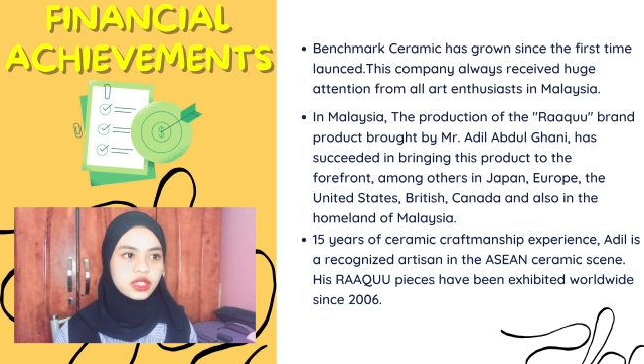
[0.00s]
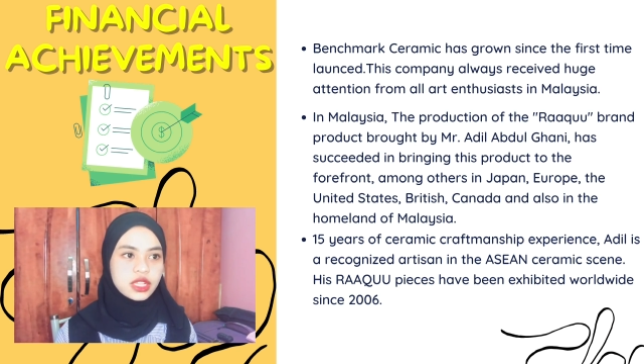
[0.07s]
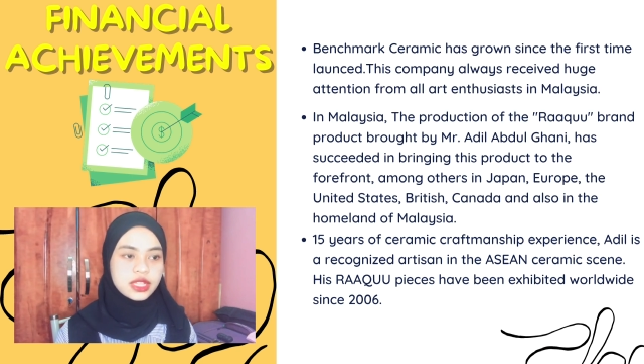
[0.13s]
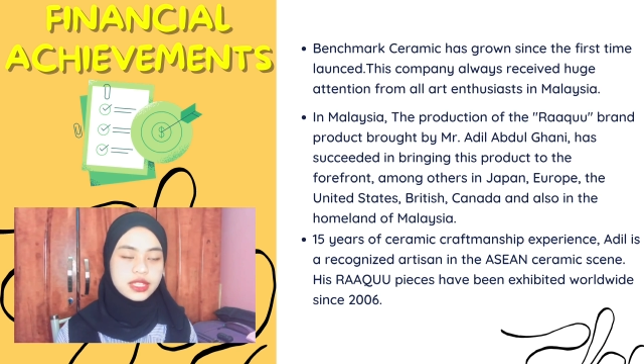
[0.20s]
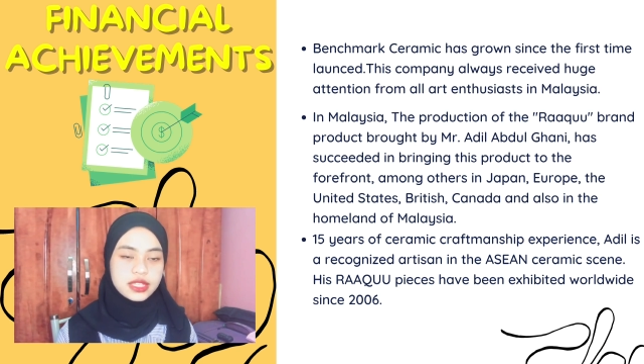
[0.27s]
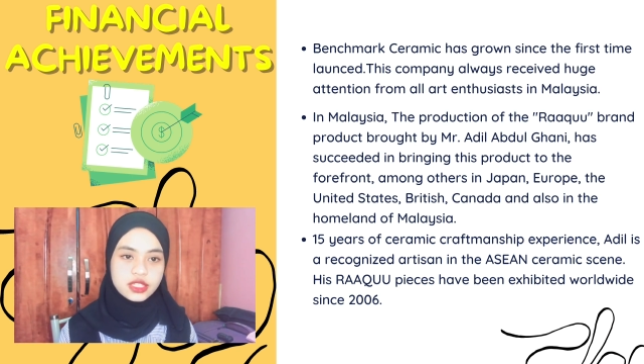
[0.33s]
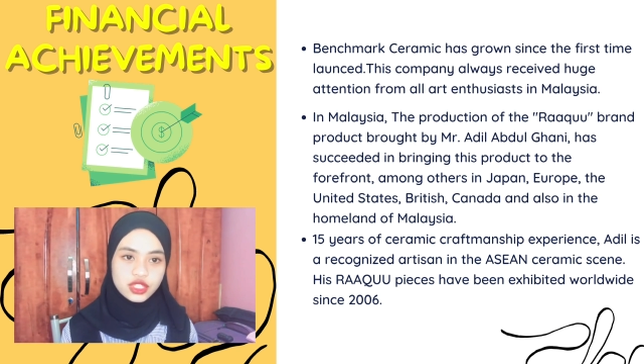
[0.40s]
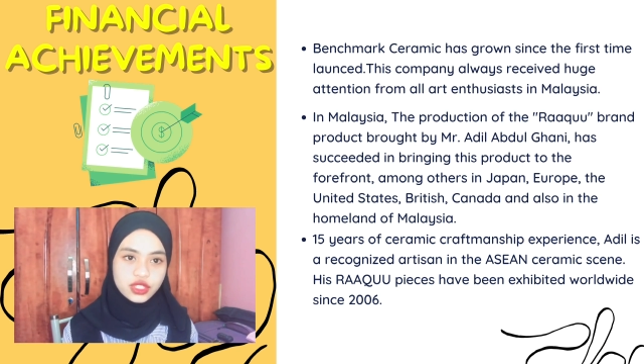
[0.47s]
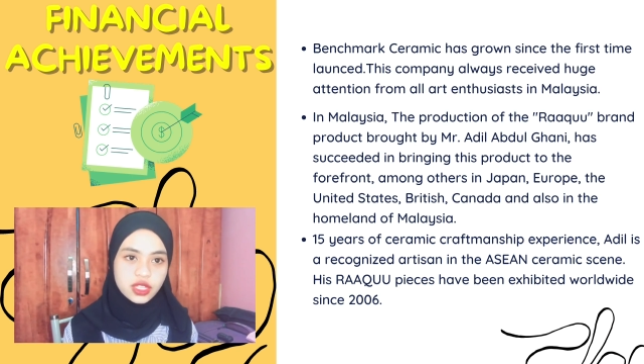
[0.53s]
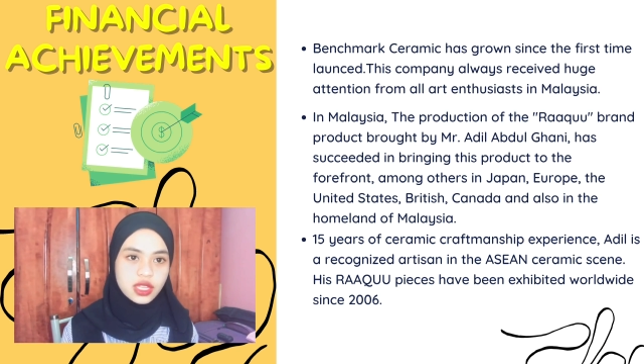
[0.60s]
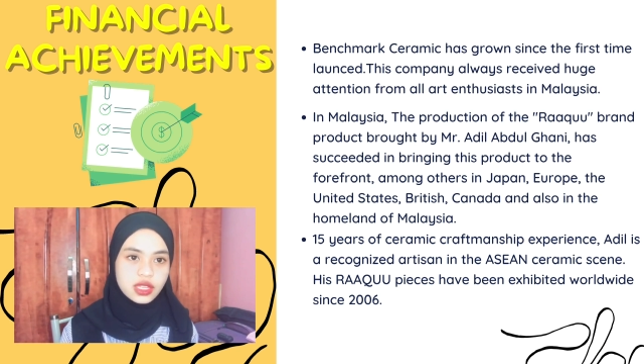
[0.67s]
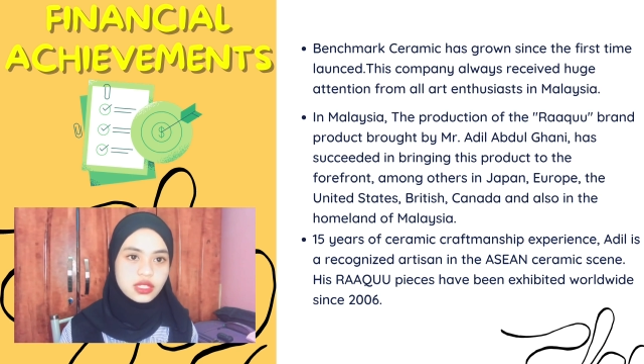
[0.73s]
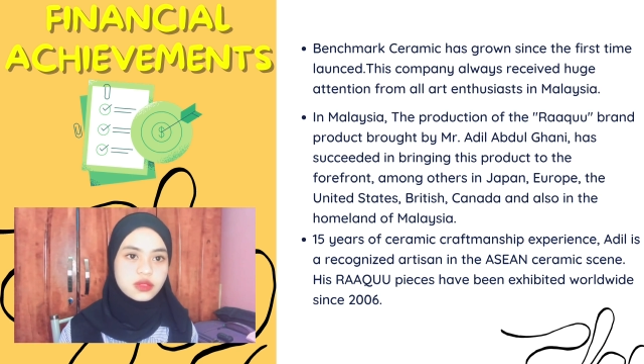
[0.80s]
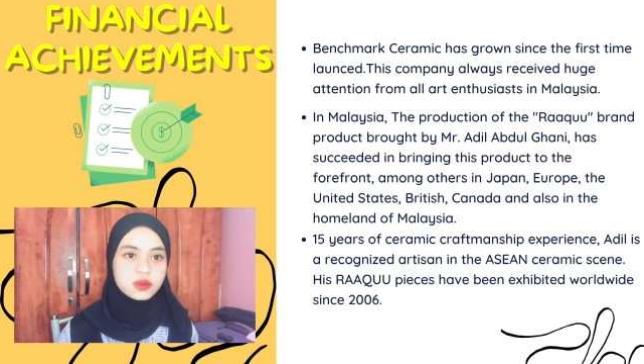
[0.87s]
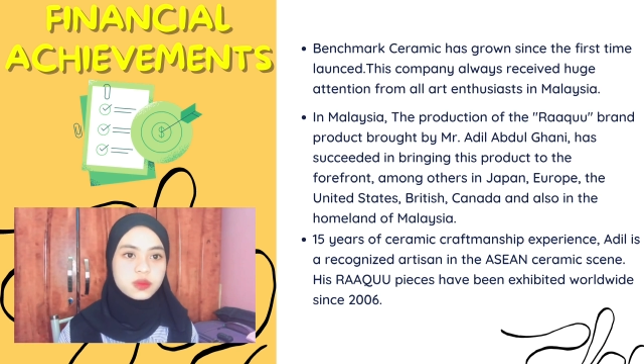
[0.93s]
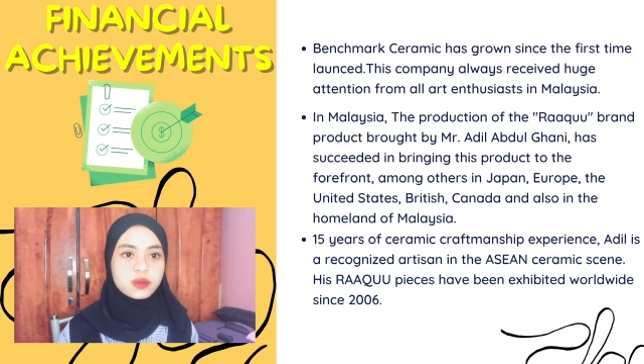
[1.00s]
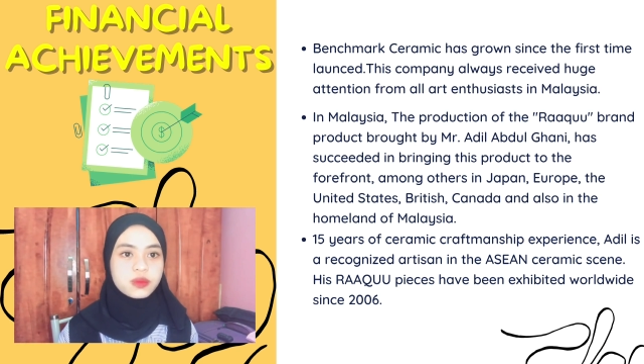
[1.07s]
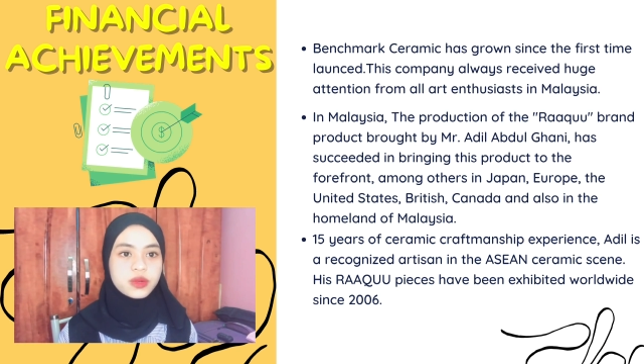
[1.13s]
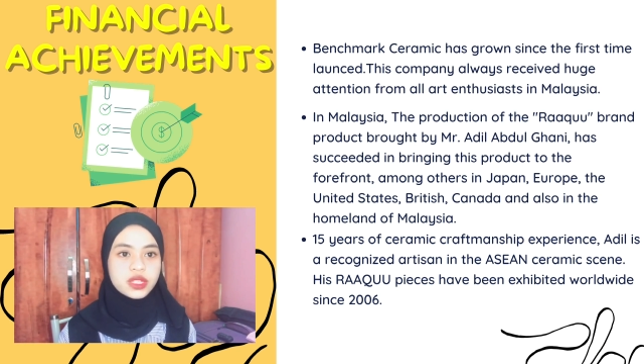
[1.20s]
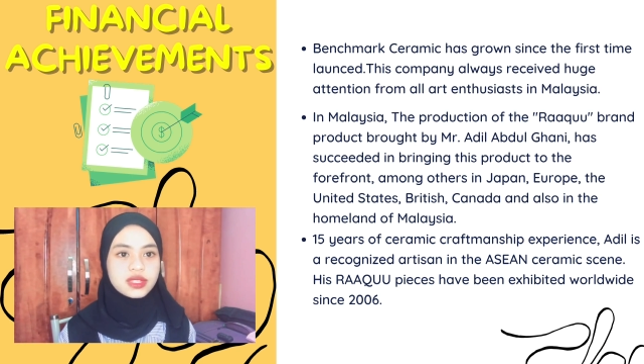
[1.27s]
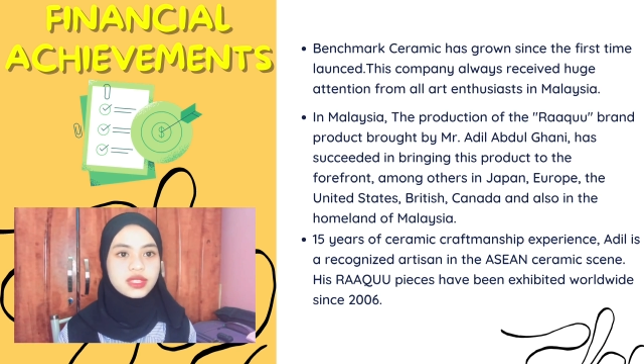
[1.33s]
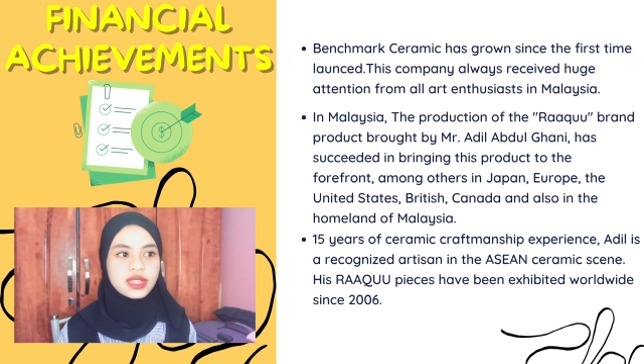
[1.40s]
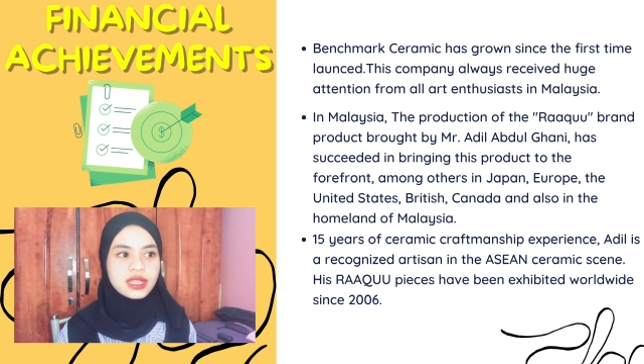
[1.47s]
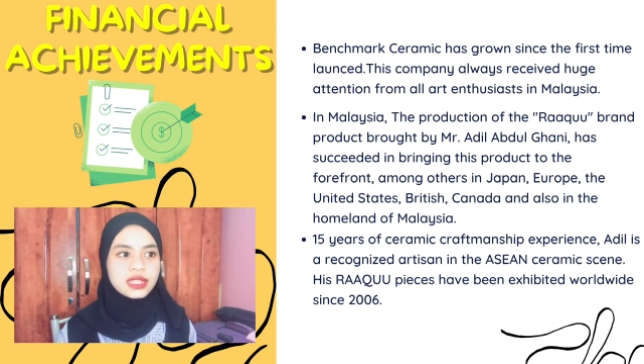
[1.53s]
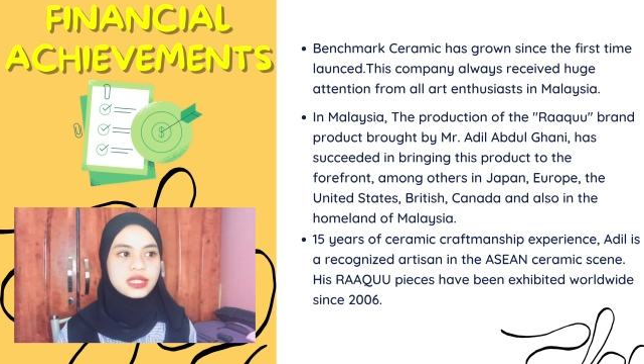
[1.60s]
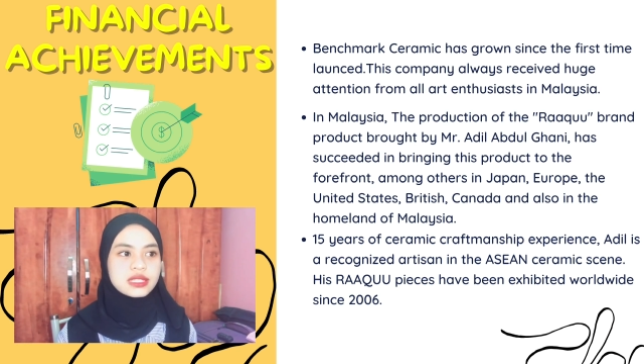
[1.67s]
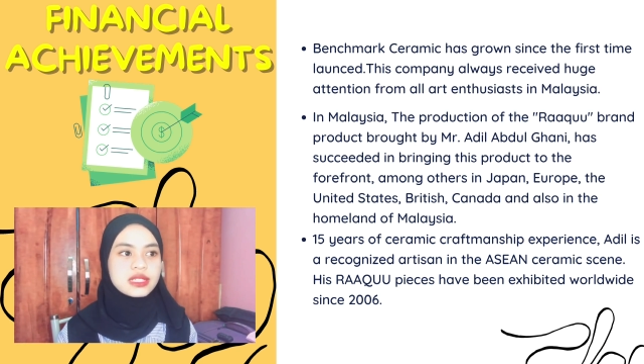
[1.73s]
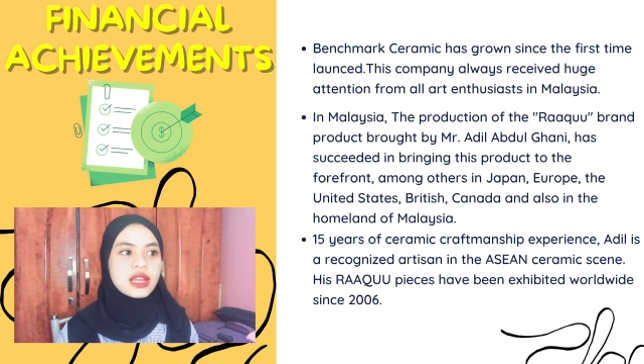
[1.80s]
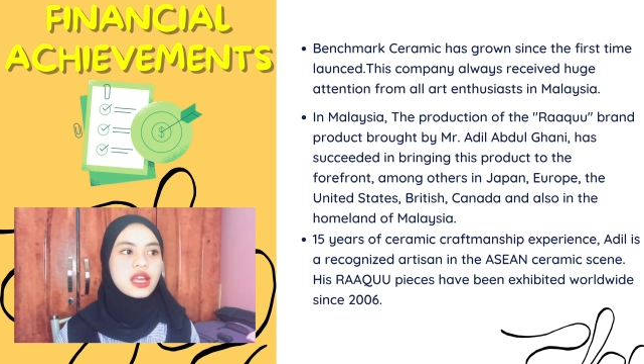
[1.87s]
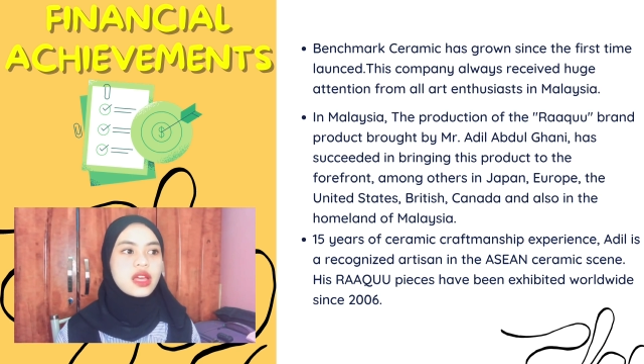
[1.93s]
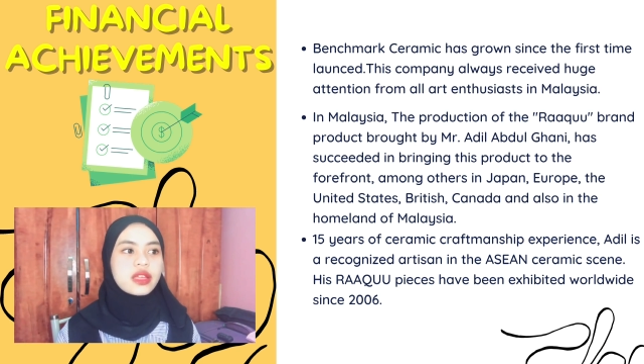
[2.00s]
United States, British,